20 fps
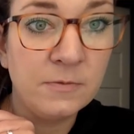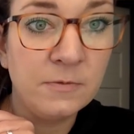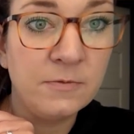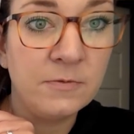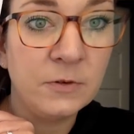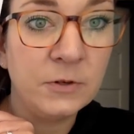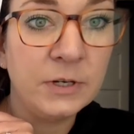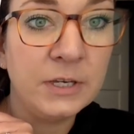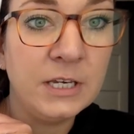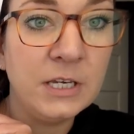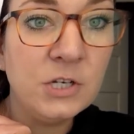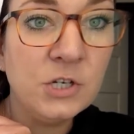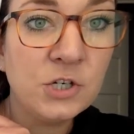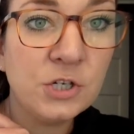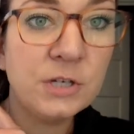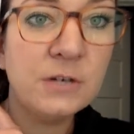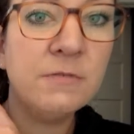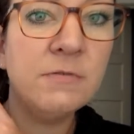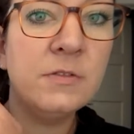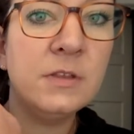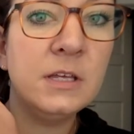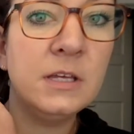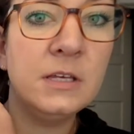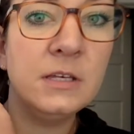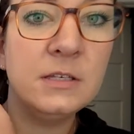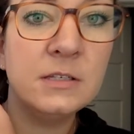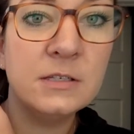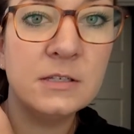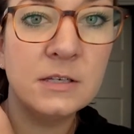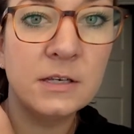For each of
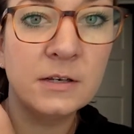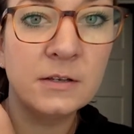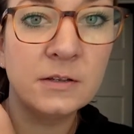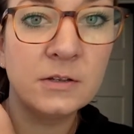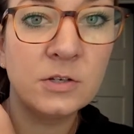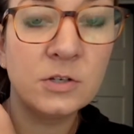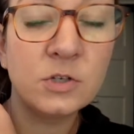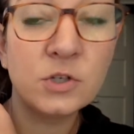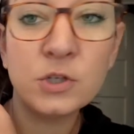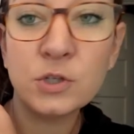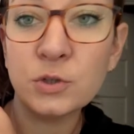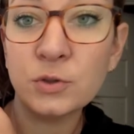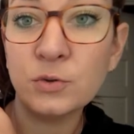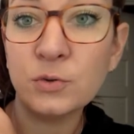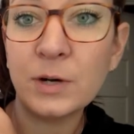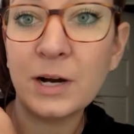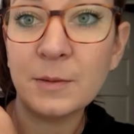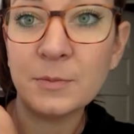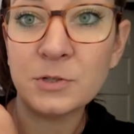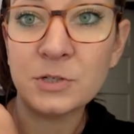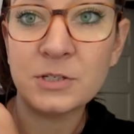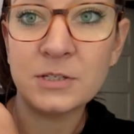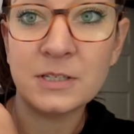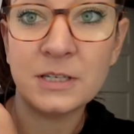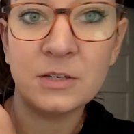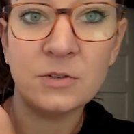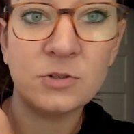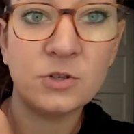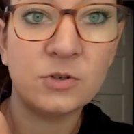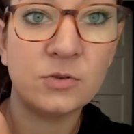these 2 options
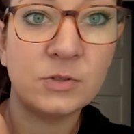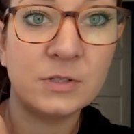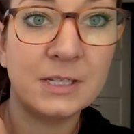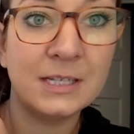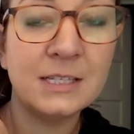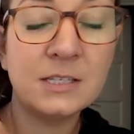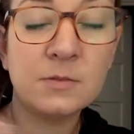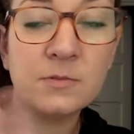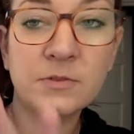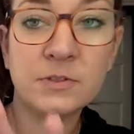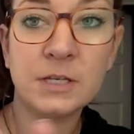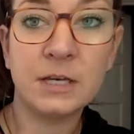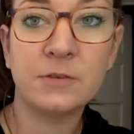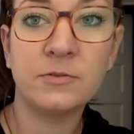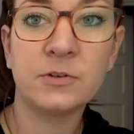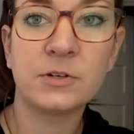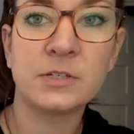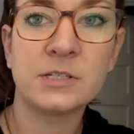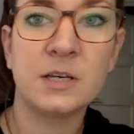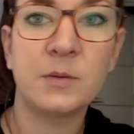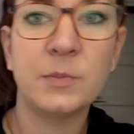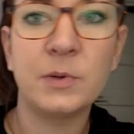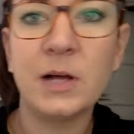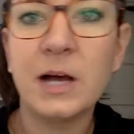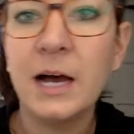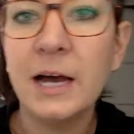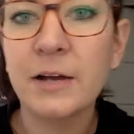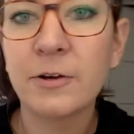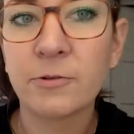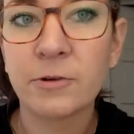that you choose, let's take, for example,
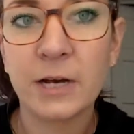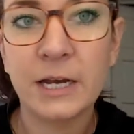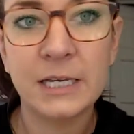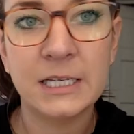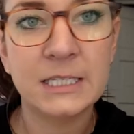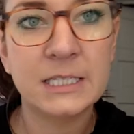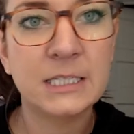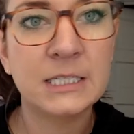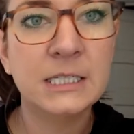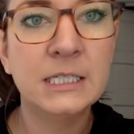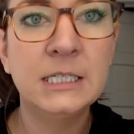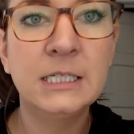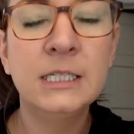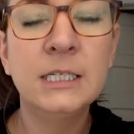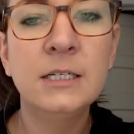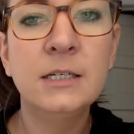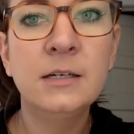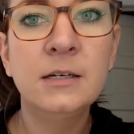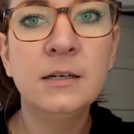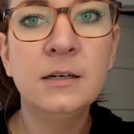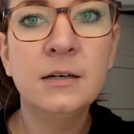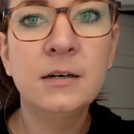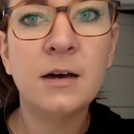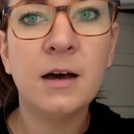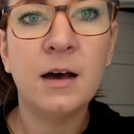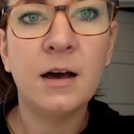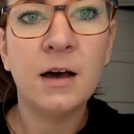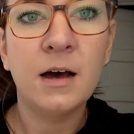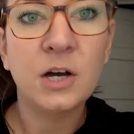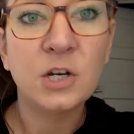I write
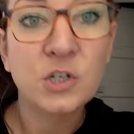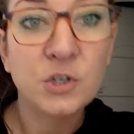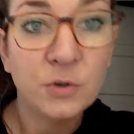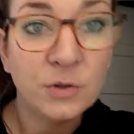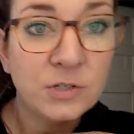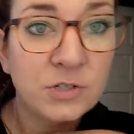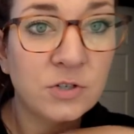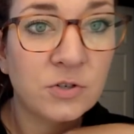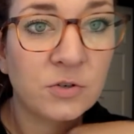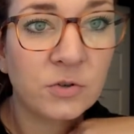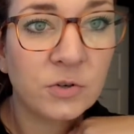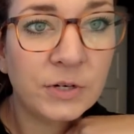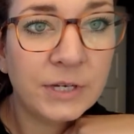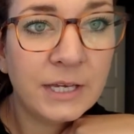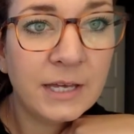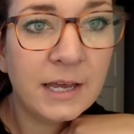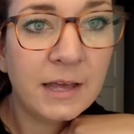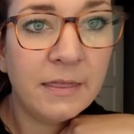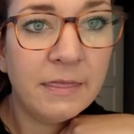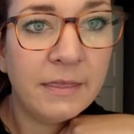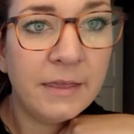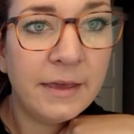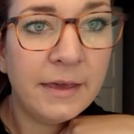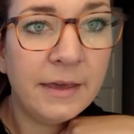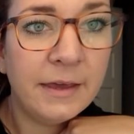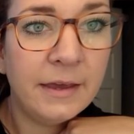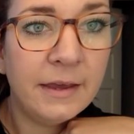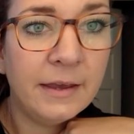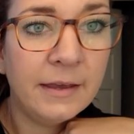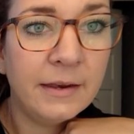a short story and
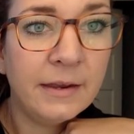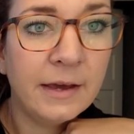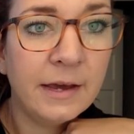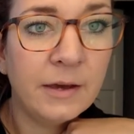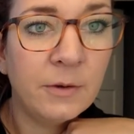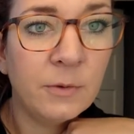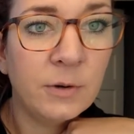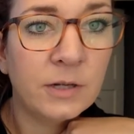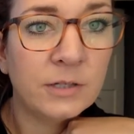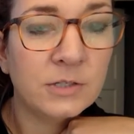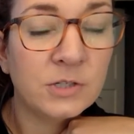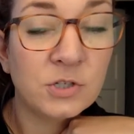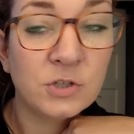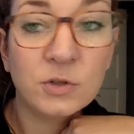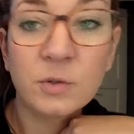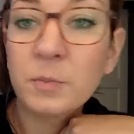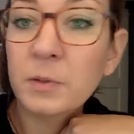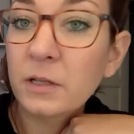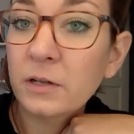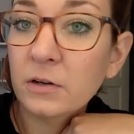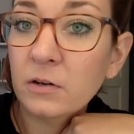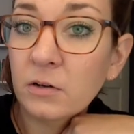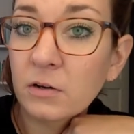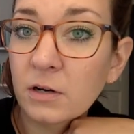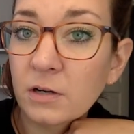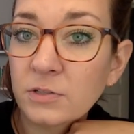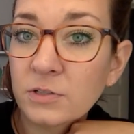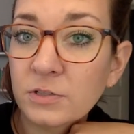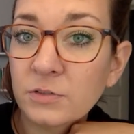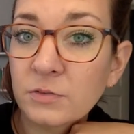then I want to do a political
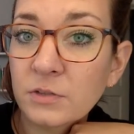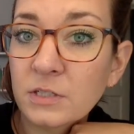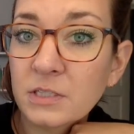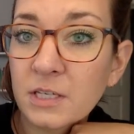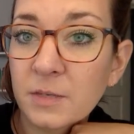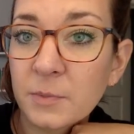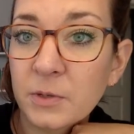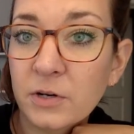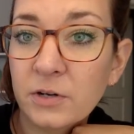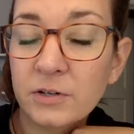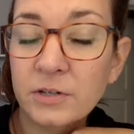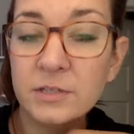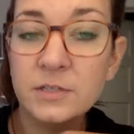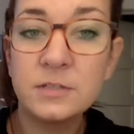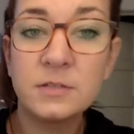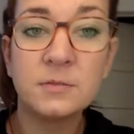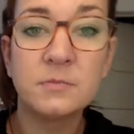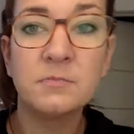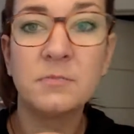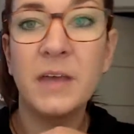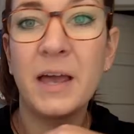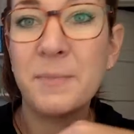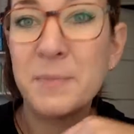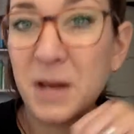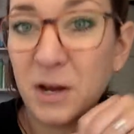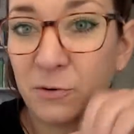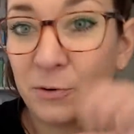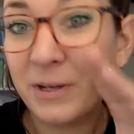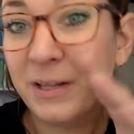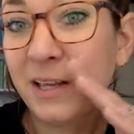cartoon because I'm an artist. I'm
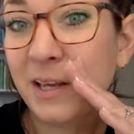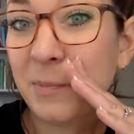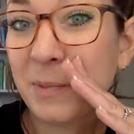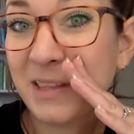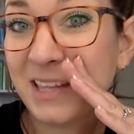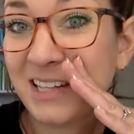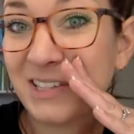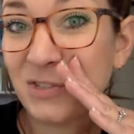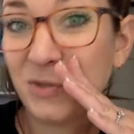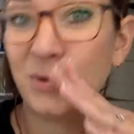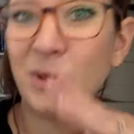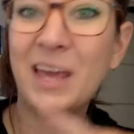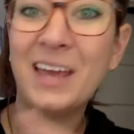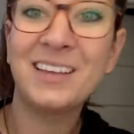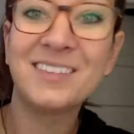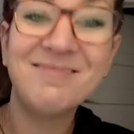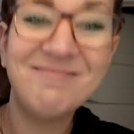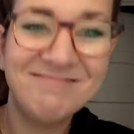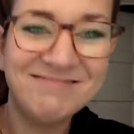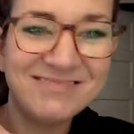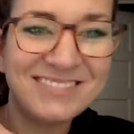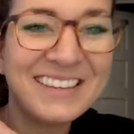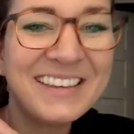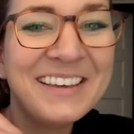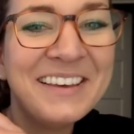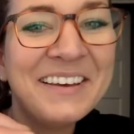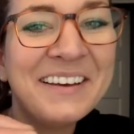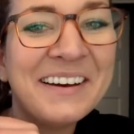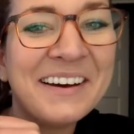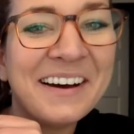not really, but that's
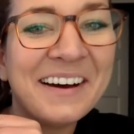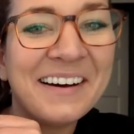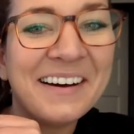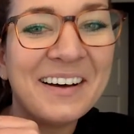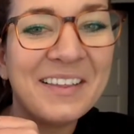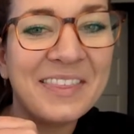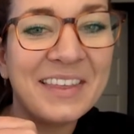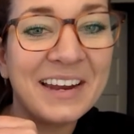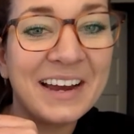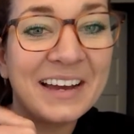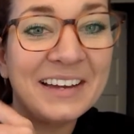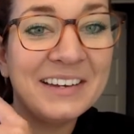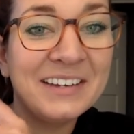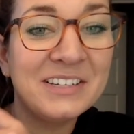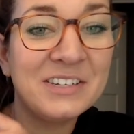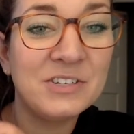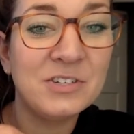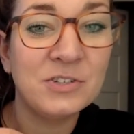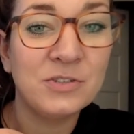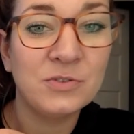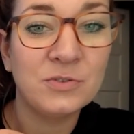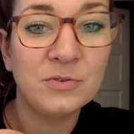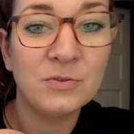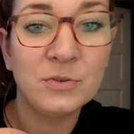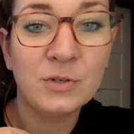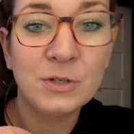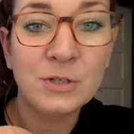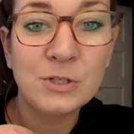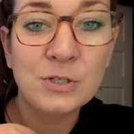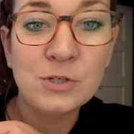okay. Then I need to do
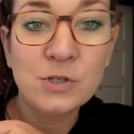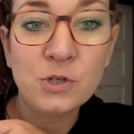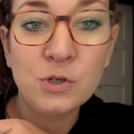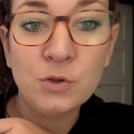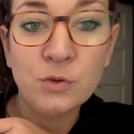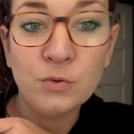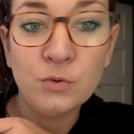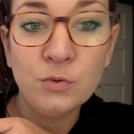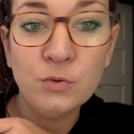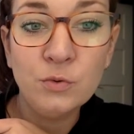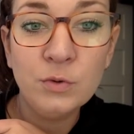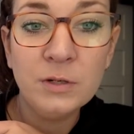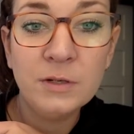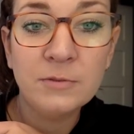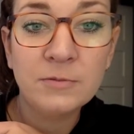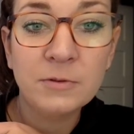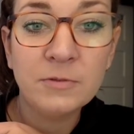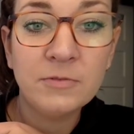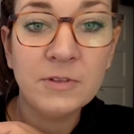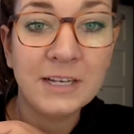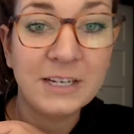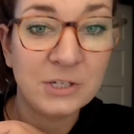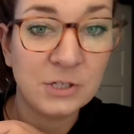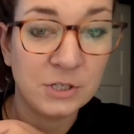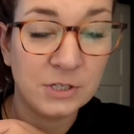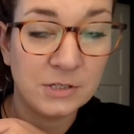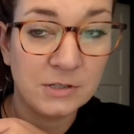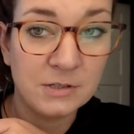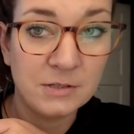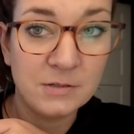2
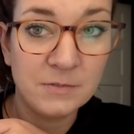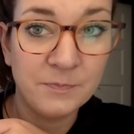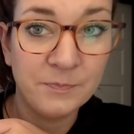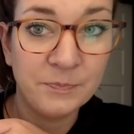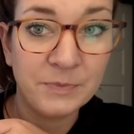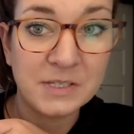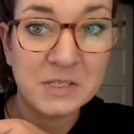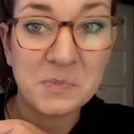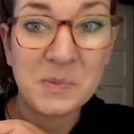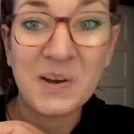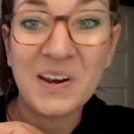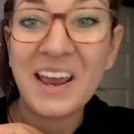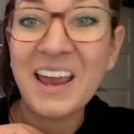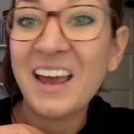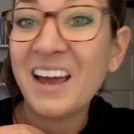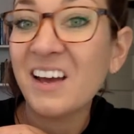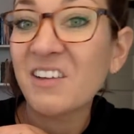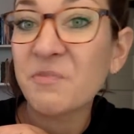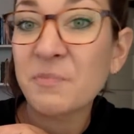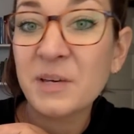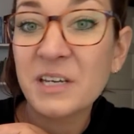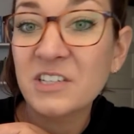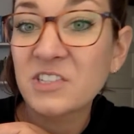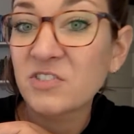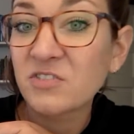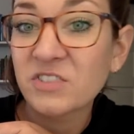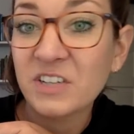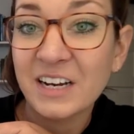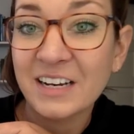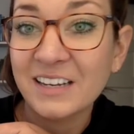reflections. It's about a half page
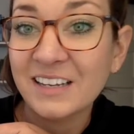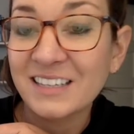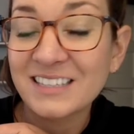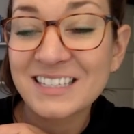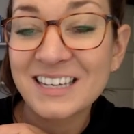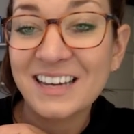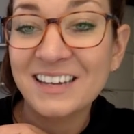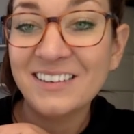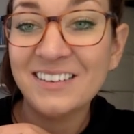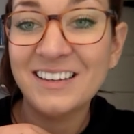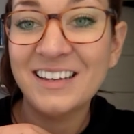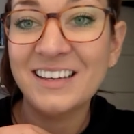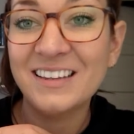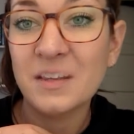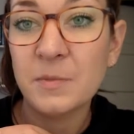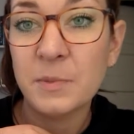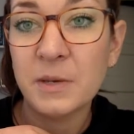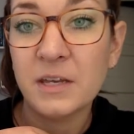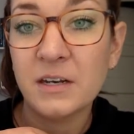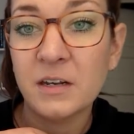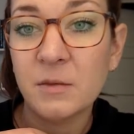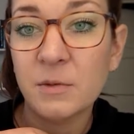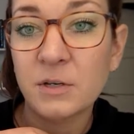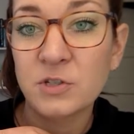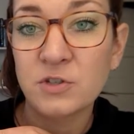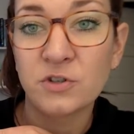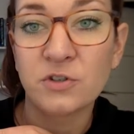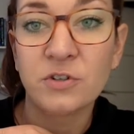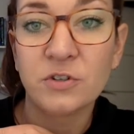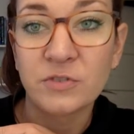of writing. It's kind of like the pandemic
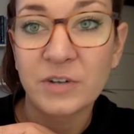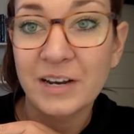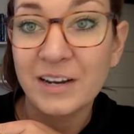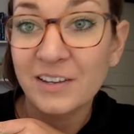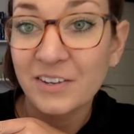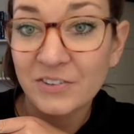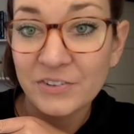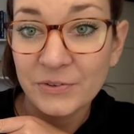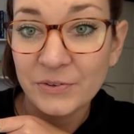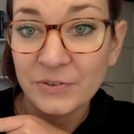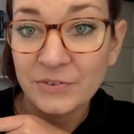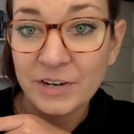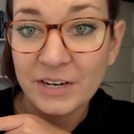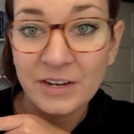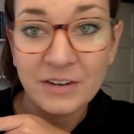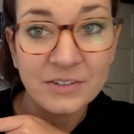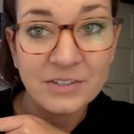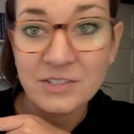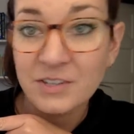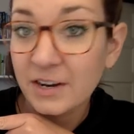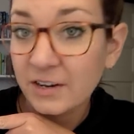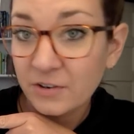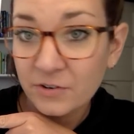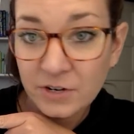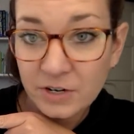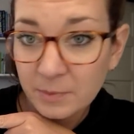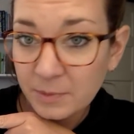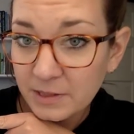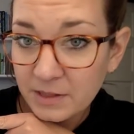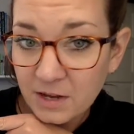journal writing you're doing right now. It's not
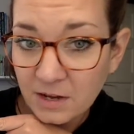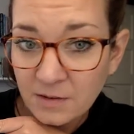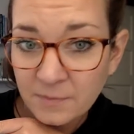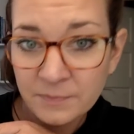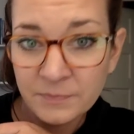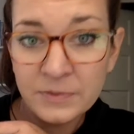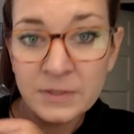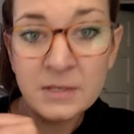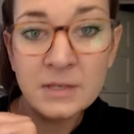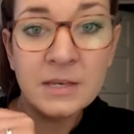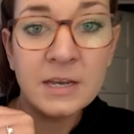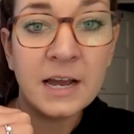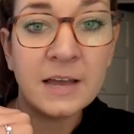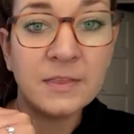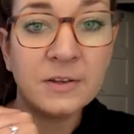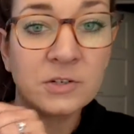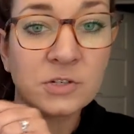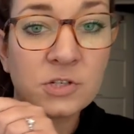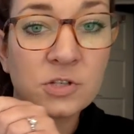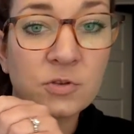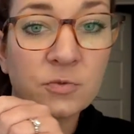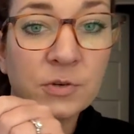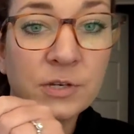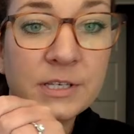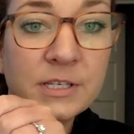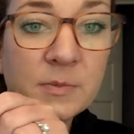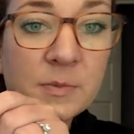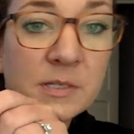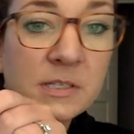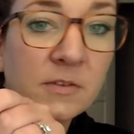incredibly long, and there's 3
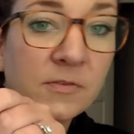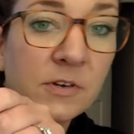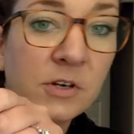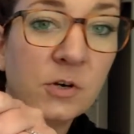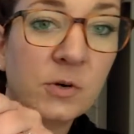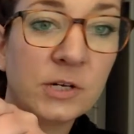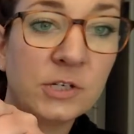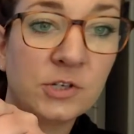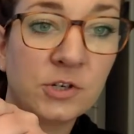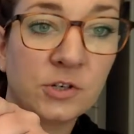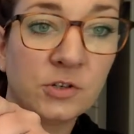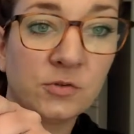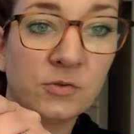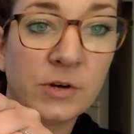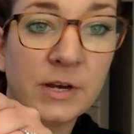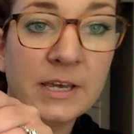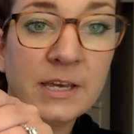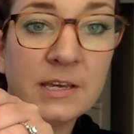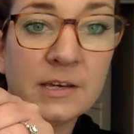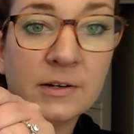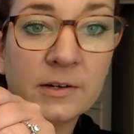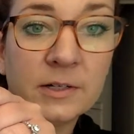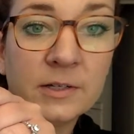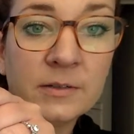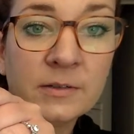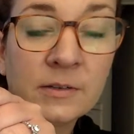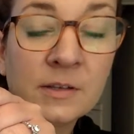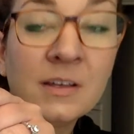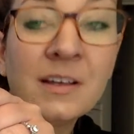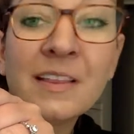specific questions right here
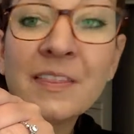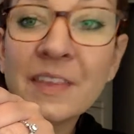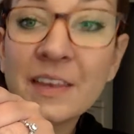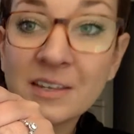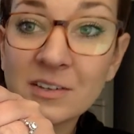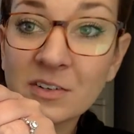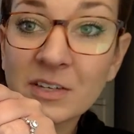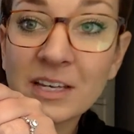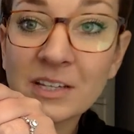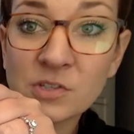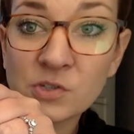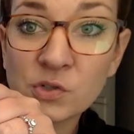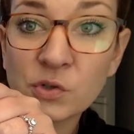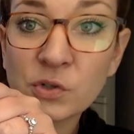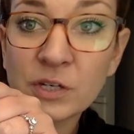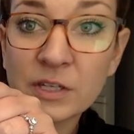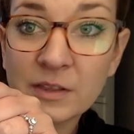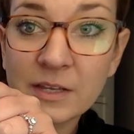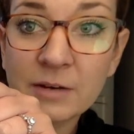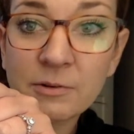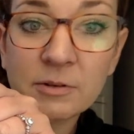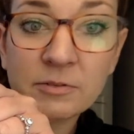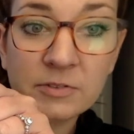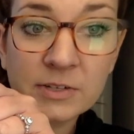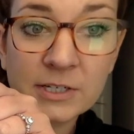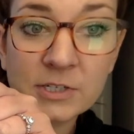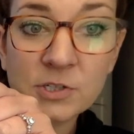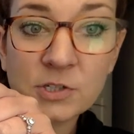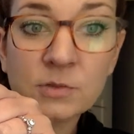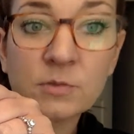that you'll answer in that
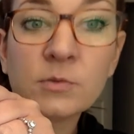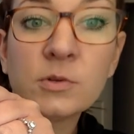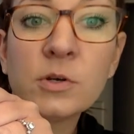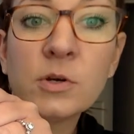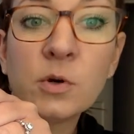reflection.